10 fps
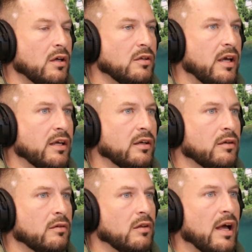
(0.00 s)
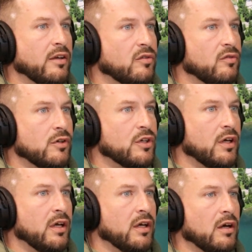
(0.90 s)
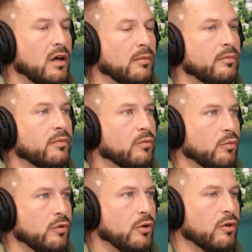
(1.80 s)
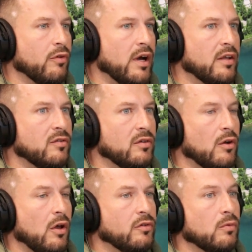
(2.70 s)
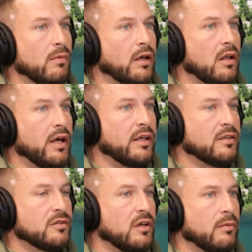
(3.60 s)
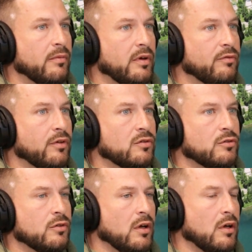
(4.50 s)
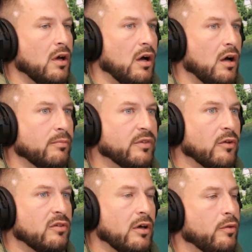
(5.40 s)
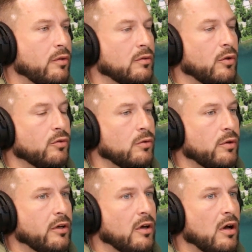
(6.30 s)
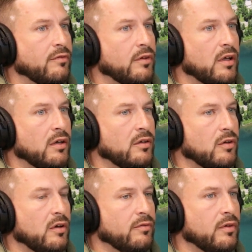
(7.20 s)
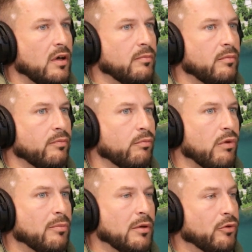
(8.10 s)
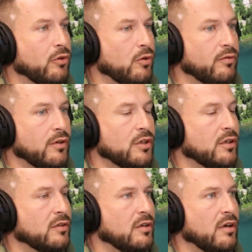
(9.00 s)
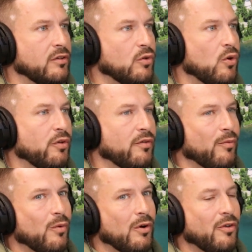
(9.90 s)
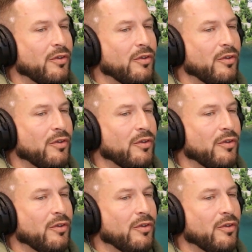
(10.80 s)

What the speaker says: taken clients fishing, your friends, and also my clients. I fish down south in Costa Rica often. So I've brought people tuna fishing and stuff. It's a whole different world,